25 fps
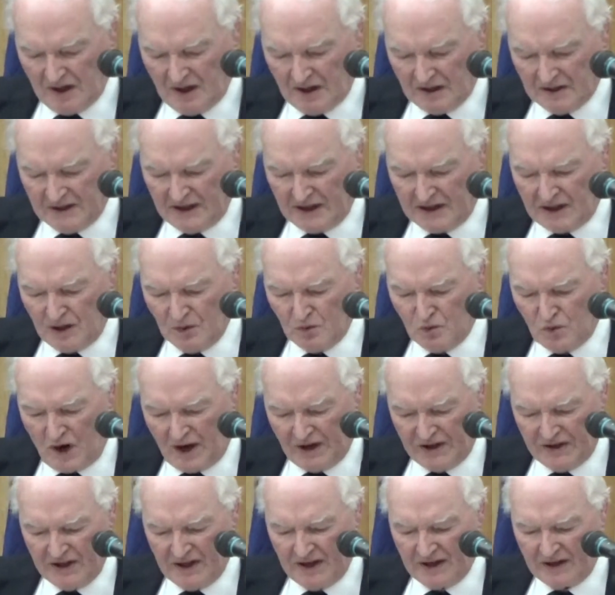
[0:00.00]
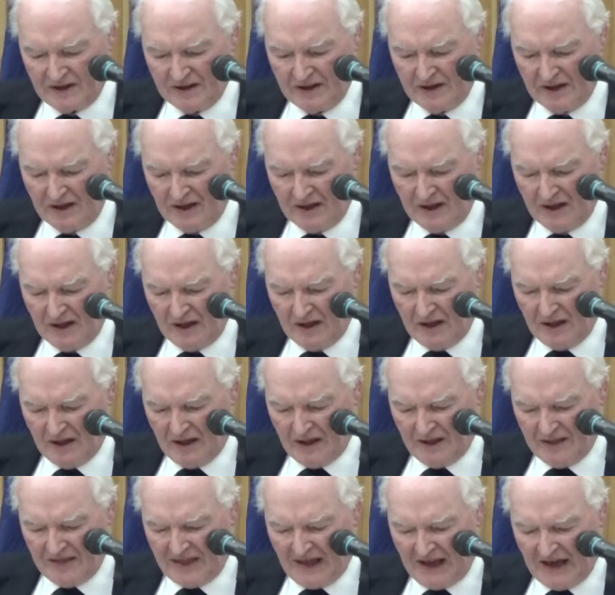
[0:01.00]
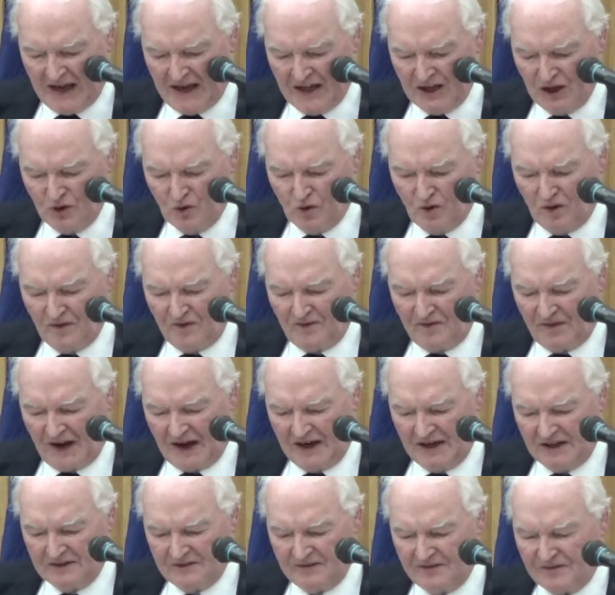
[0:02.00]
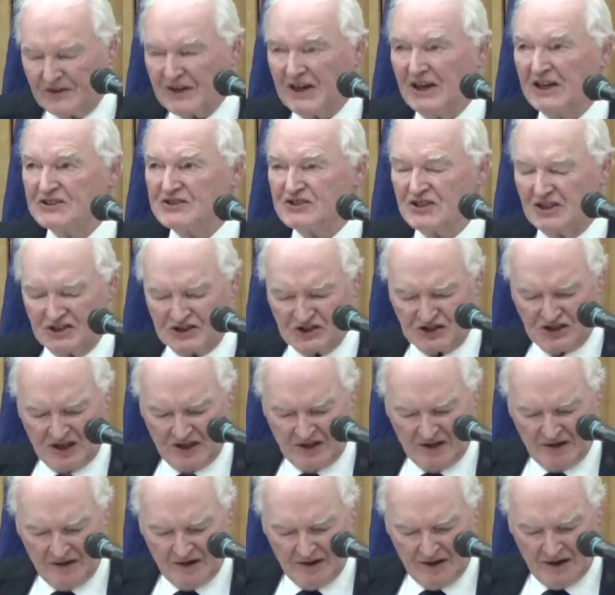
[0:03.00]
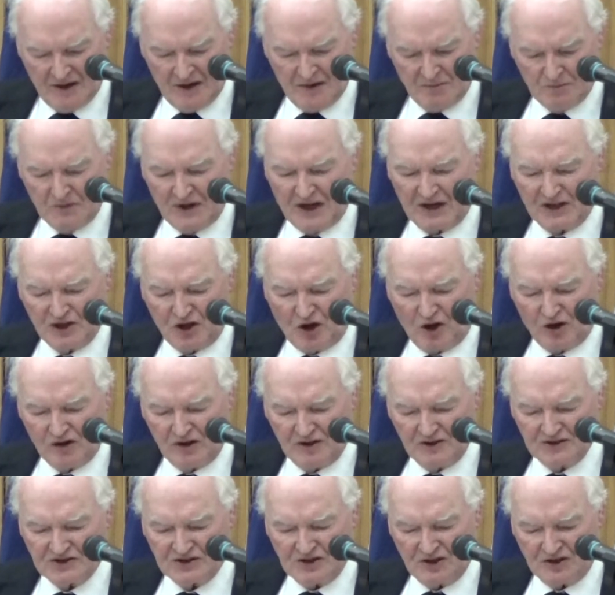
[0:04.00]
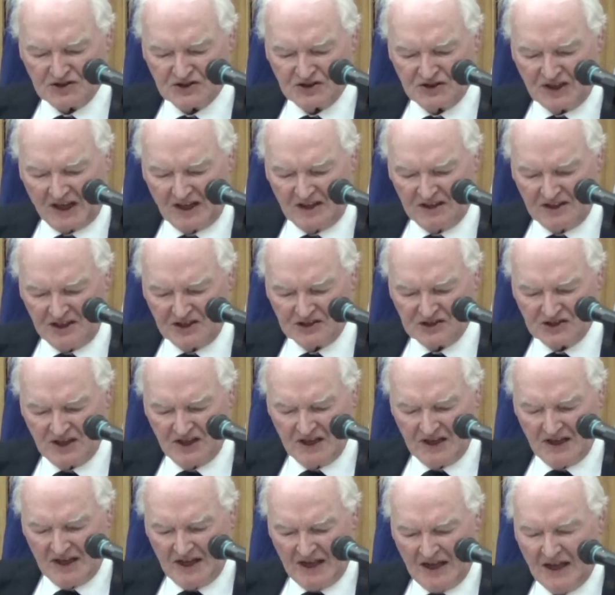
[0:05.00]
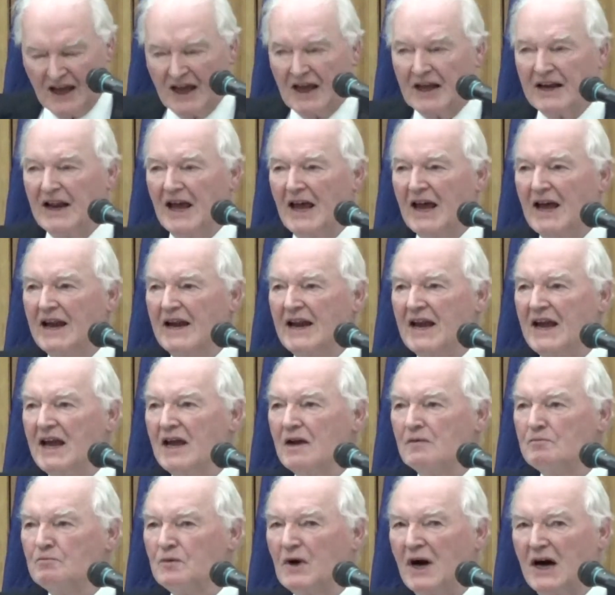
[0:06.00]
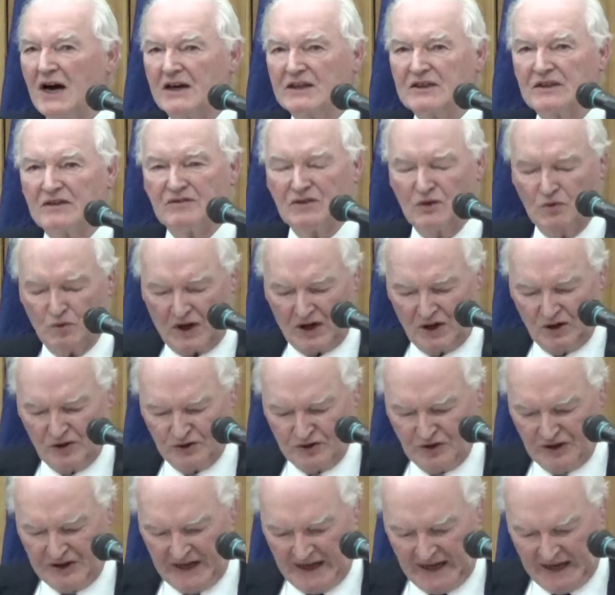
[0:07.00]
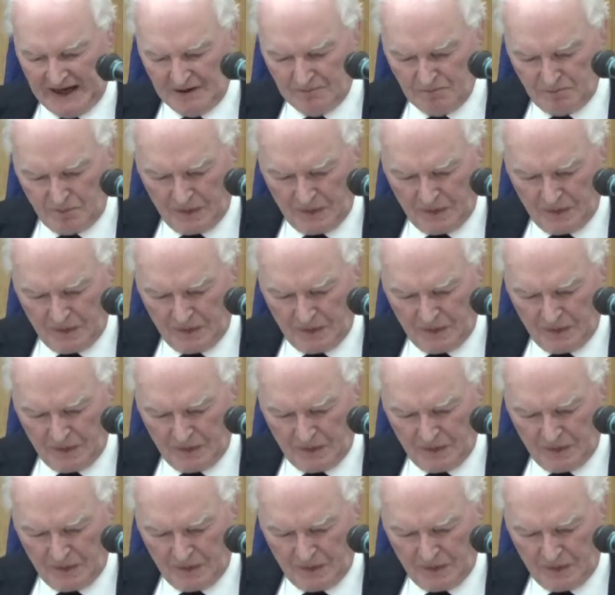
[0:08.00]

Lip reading: Little wonder then you will find Frasers, MacDonalds or Sinklers in any part of the world today.